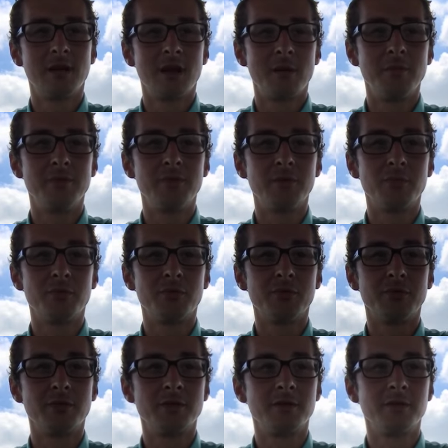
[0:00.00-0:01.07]
I'm living proof
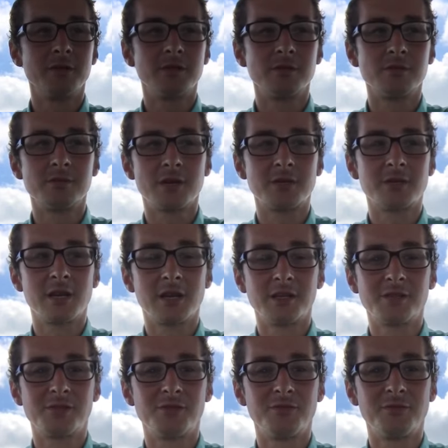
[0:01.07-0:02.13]
that there is no such thing
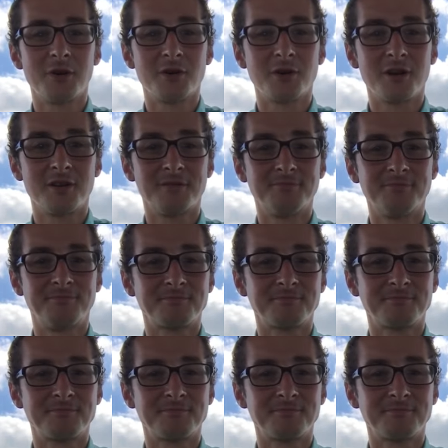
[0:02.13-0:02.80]
as too far gone.